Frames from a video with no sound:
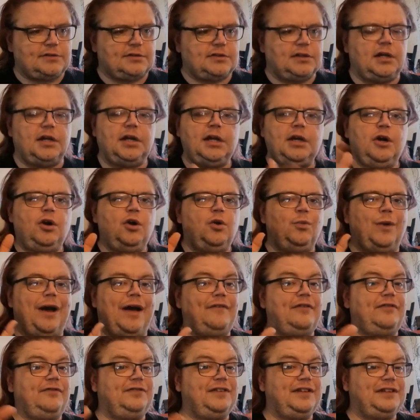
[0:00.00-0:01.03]
So
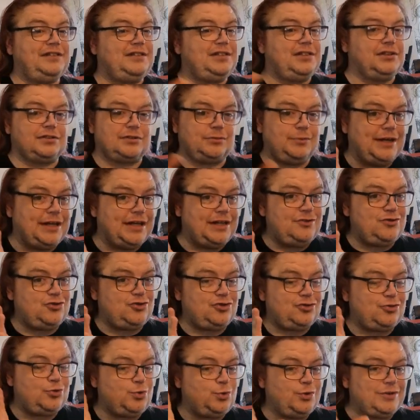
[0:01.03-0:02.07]
whatever flicks you
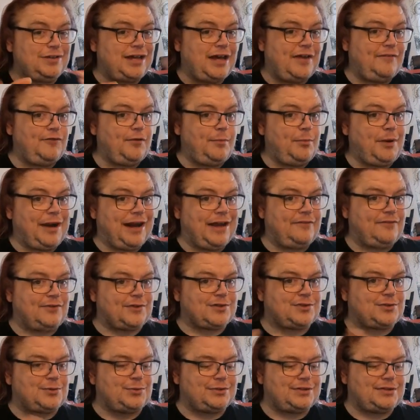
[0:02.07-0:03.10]
switch, you can have for
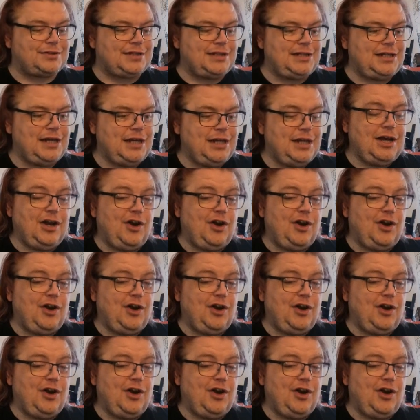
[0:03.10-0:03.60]
breakfast, you see.